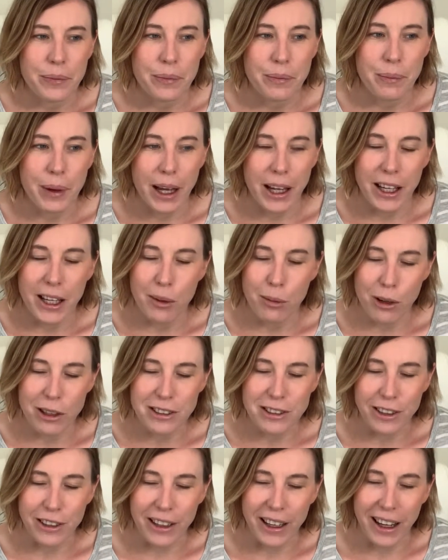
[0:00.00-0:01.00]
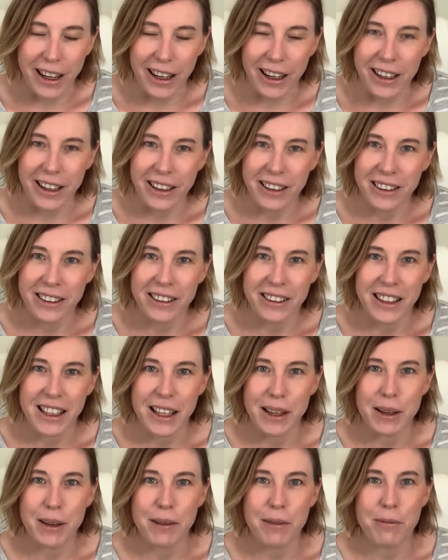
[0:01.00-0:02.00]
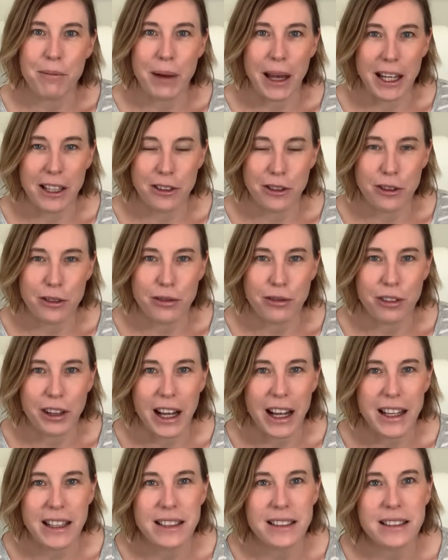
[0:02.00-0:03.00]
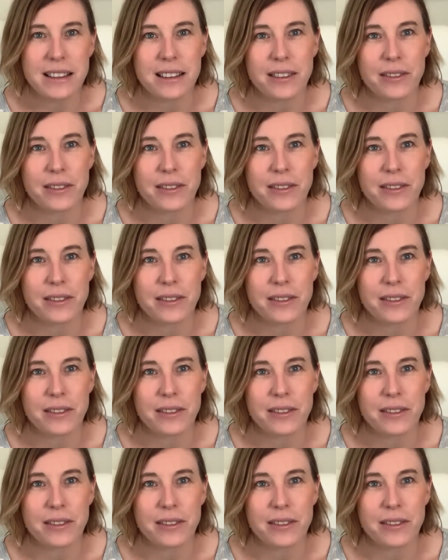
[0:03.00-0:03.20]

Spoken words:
But he was okay. He made new friends